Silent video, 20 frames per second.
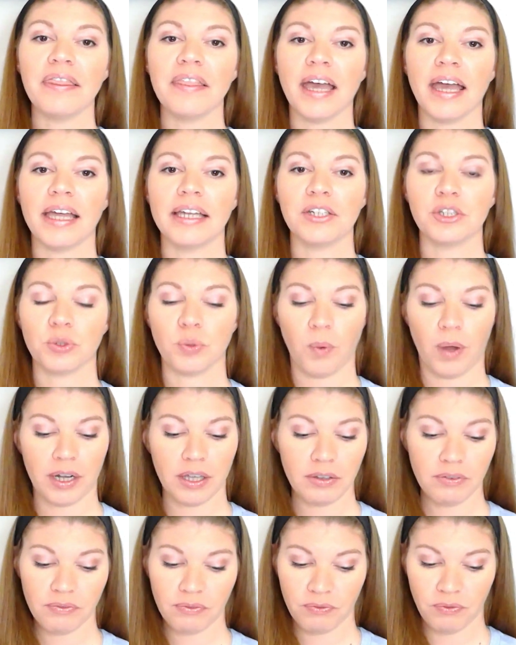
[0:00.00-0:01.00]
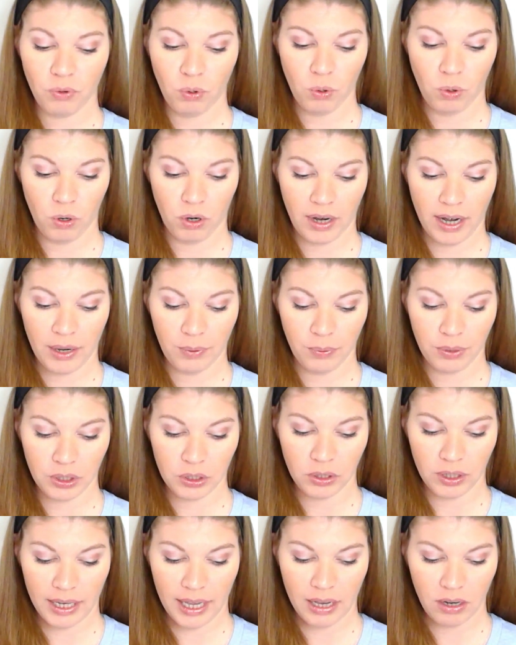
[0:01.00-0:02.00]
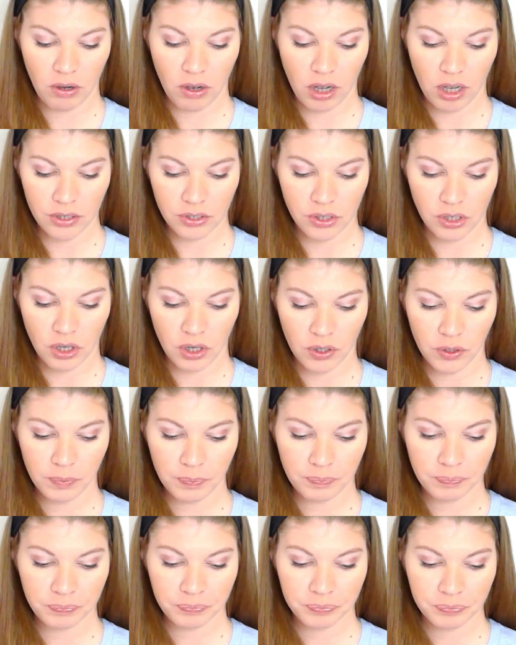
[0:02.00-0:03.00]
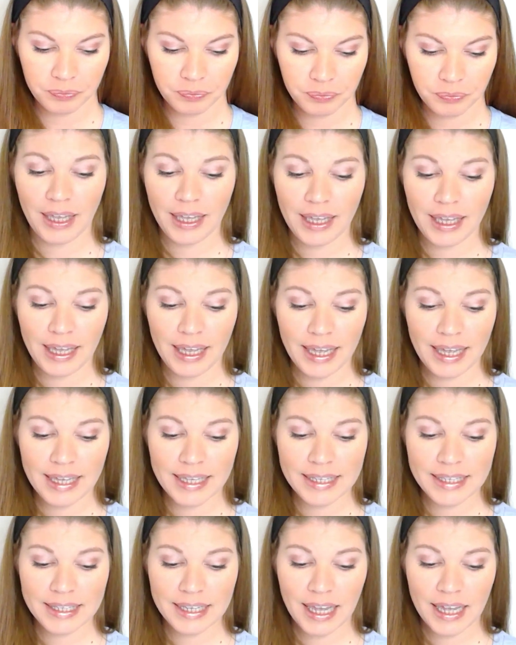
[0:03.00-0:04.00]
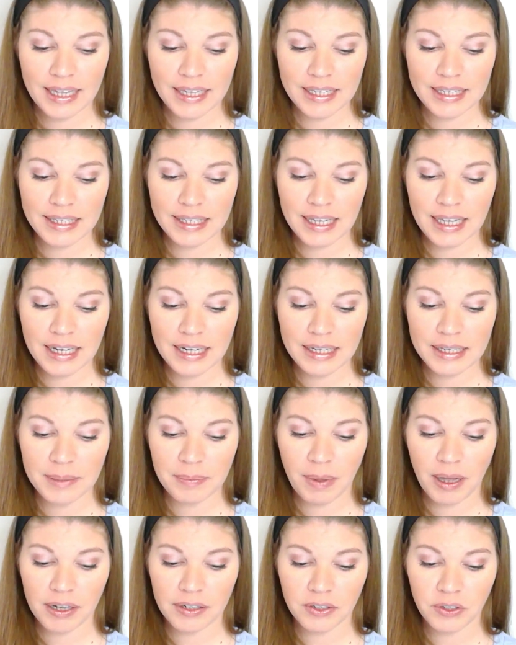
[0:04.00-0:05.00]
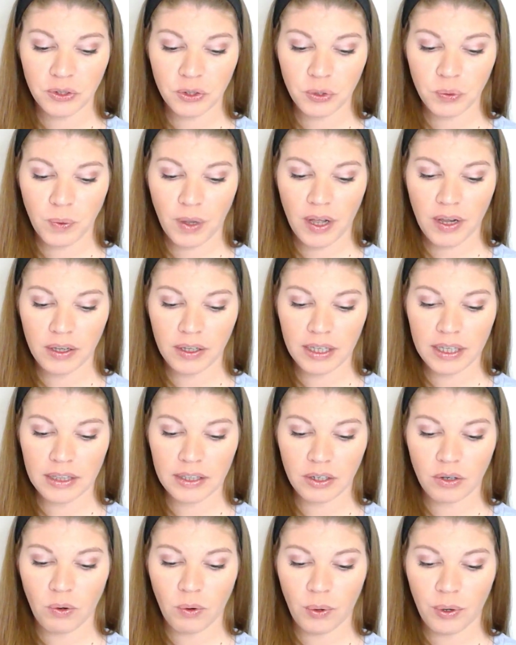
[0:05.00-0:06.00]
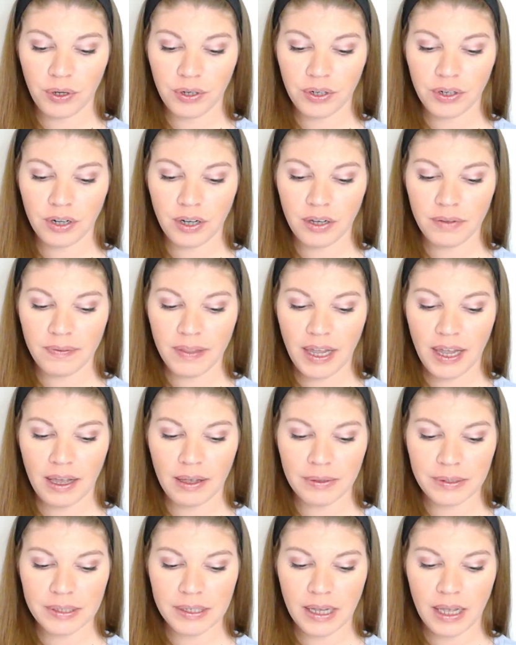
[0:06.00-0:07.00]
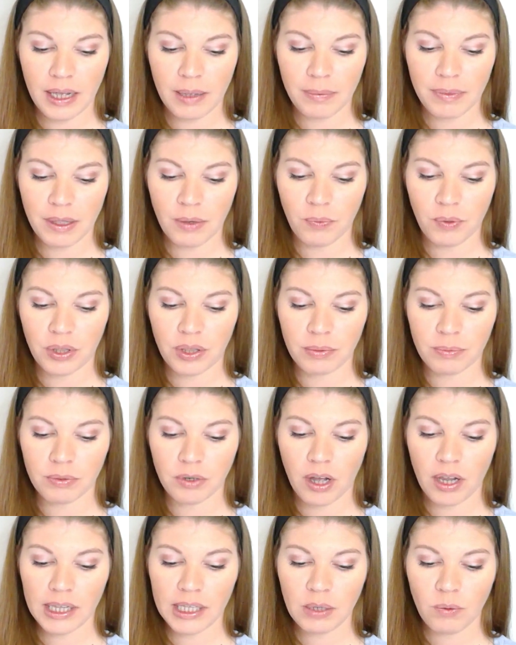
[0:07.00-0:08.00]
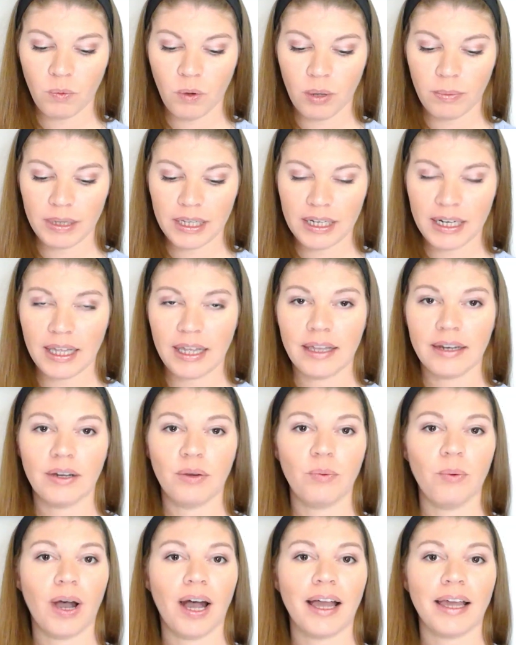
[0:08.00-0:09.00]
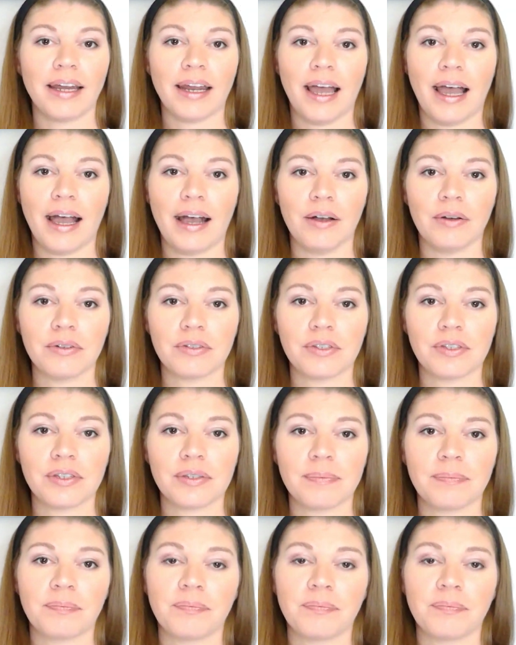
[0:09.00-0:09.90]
And then 24, I want to look at also. It says, it is better to dwell in the corner of the housetop than with a brawling woman in a wide house.